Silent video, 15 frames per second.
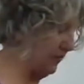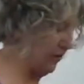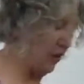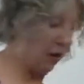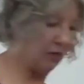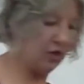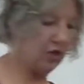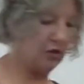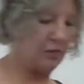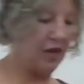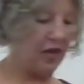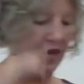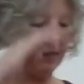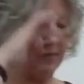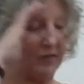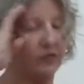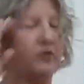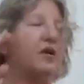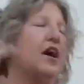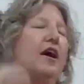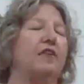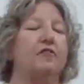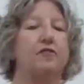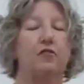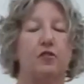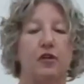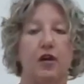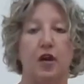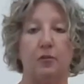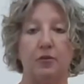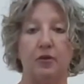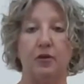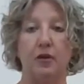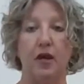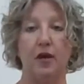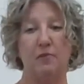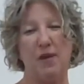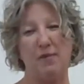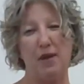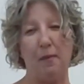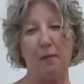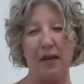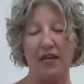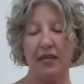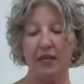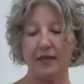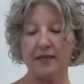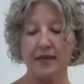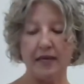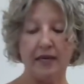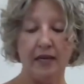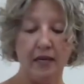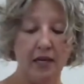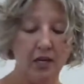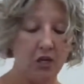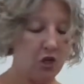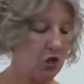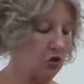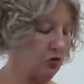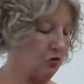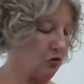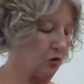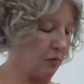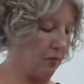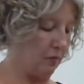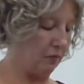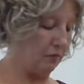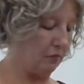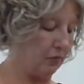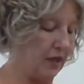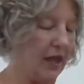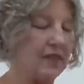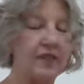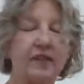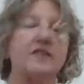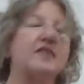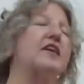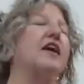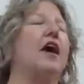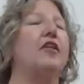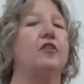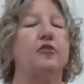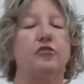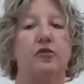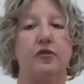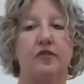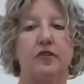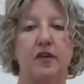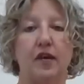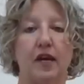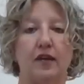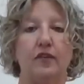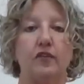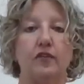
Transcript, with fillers: So I'm going to turn my hand mixer on for a couple, uh, maybe a minute to blend this together so it's a nice